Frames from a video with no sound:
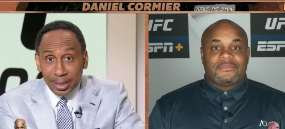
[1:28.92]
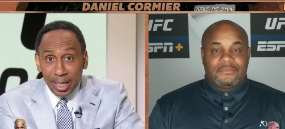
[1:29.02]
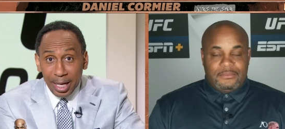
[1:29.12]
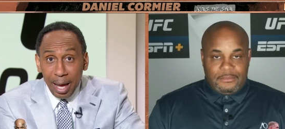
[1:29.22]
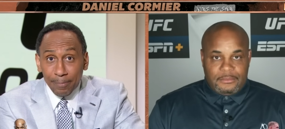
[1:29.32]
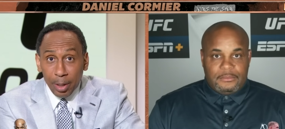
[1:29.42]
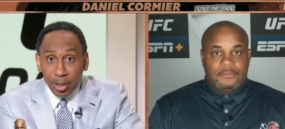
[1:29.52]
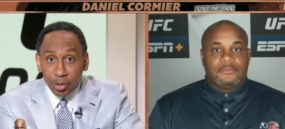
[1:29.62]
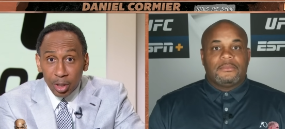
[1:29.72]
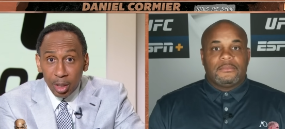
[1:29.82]
Speaker 1: can tell you that
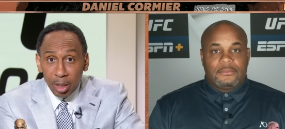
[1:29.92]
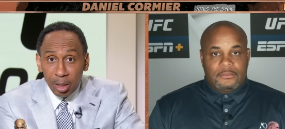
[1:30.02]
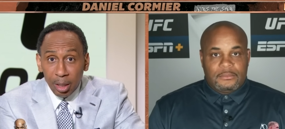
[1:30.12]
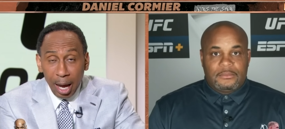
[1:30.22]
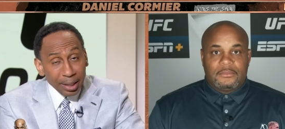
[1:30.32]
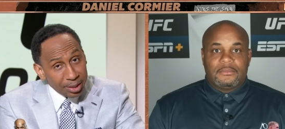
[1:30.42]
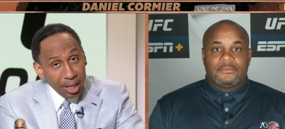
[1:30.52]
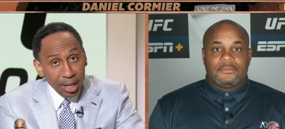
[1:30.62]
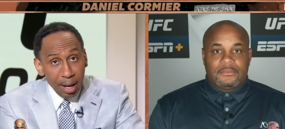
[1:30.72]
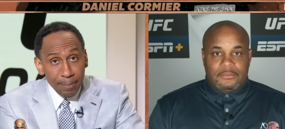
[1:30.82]
much. I can
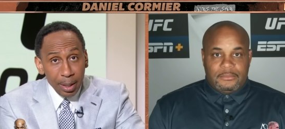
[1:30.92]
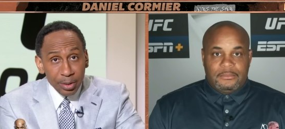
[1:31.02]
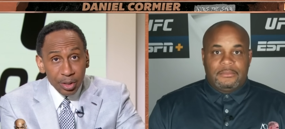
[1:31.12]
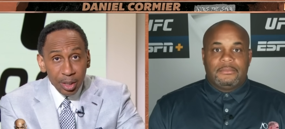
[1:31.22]
tell you that much.